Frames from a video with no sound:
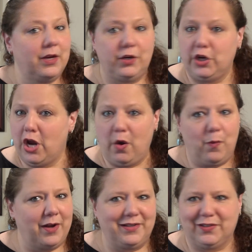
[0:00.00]
No
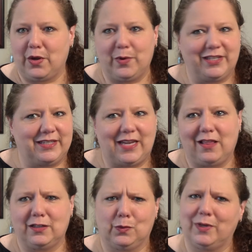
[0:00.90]
one is going to tell
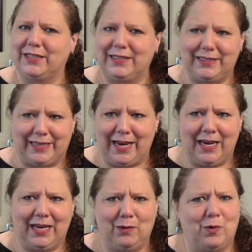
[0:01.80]
us what to
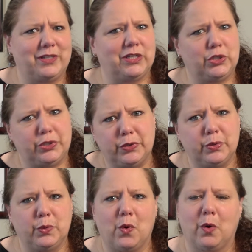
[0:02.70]
say, what to
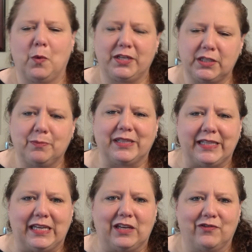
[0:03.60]
do, or what to
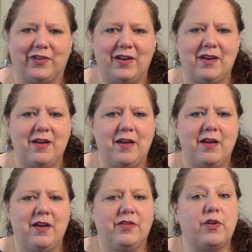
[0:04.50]
believe.
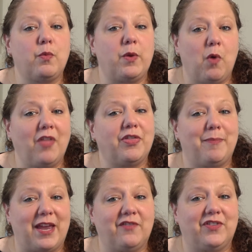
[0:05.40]
Though we want the
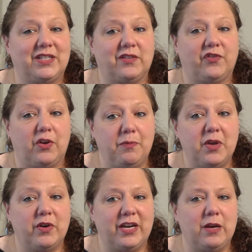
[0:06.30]
benefits of
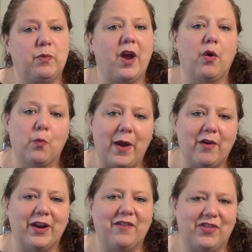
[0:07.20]
community, we are
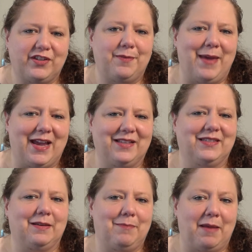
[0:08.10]
wary of the
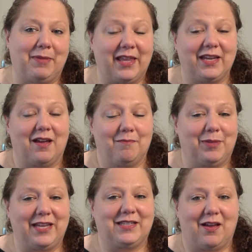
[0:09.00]
demands it may
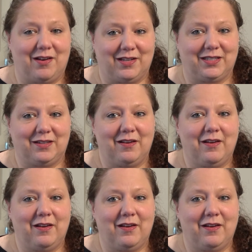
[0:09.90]
place on us.